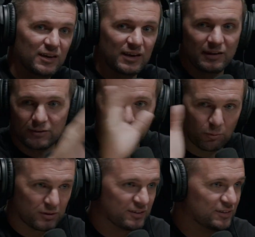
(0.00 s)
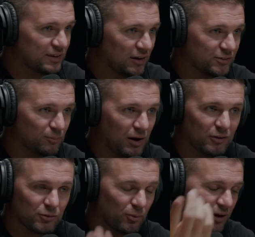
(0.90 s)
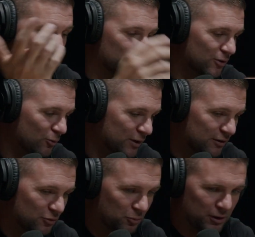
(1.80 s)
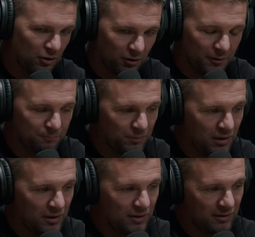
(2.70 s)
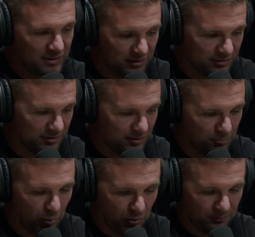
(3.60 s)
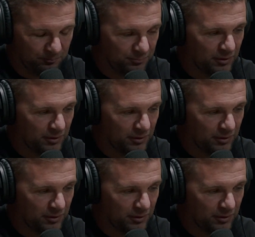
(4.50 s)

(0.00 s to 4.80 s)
even though we're 10,000 miles away or, or whatever we are like this is important